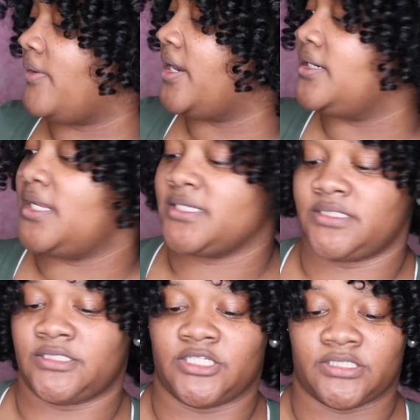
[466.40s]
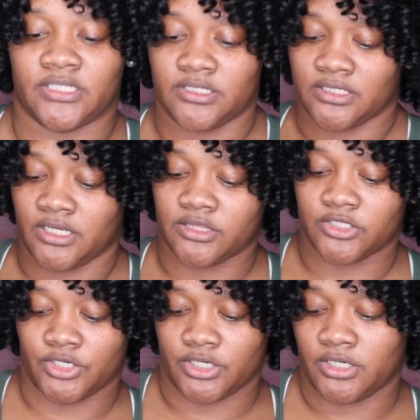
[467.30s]
all right next is just
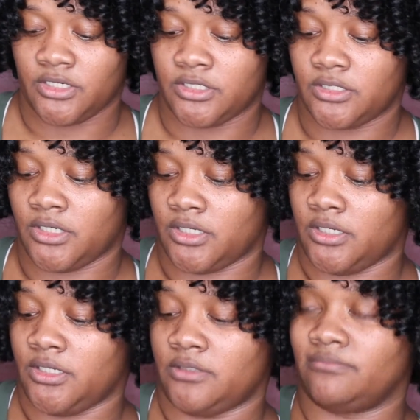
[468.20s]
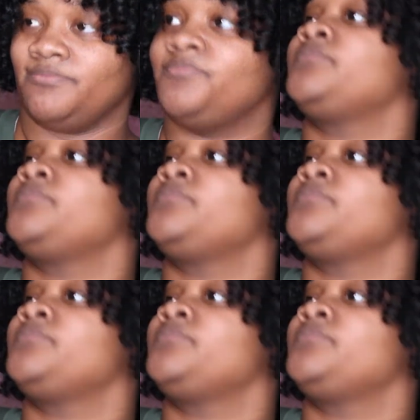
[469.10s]
another um